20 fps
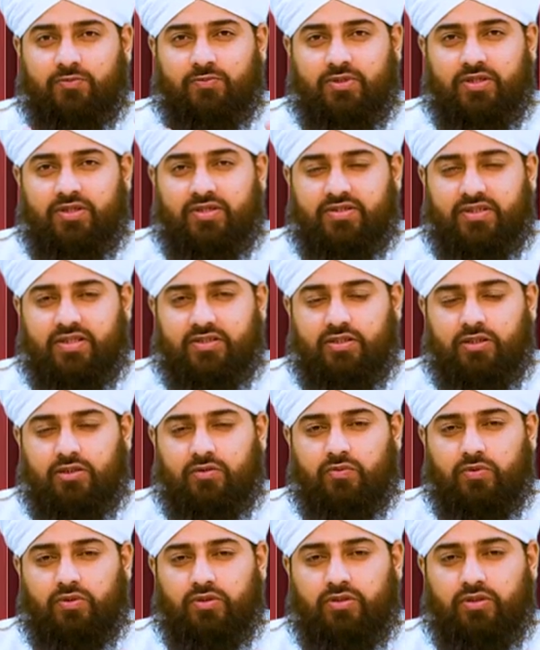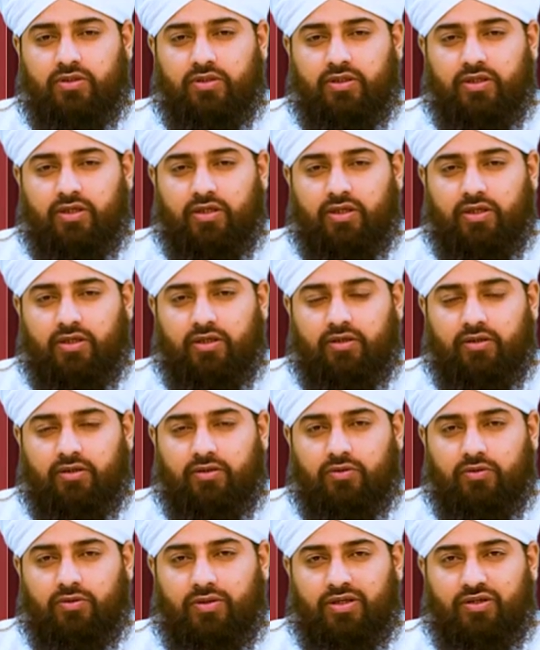predecessors would
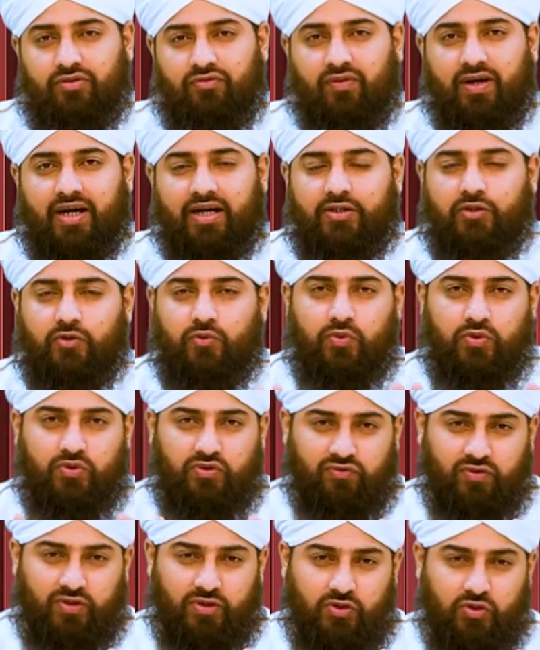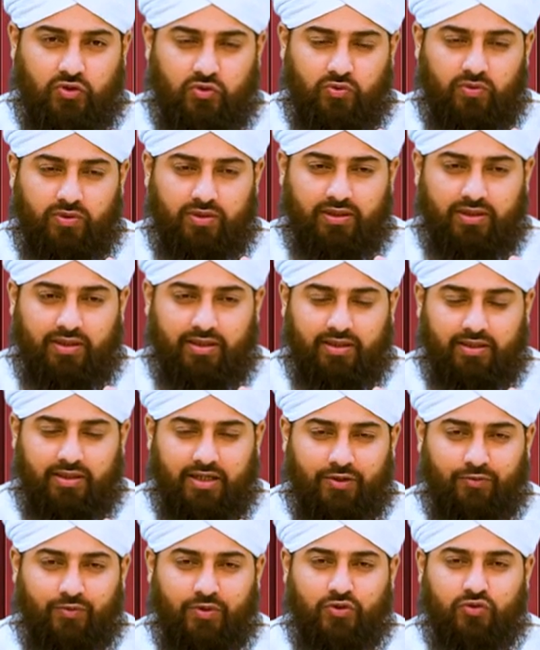invite towards virtue,
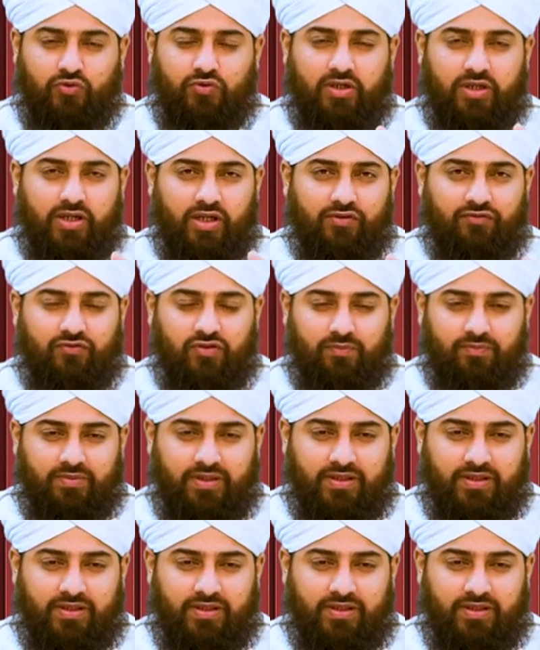and we should learn from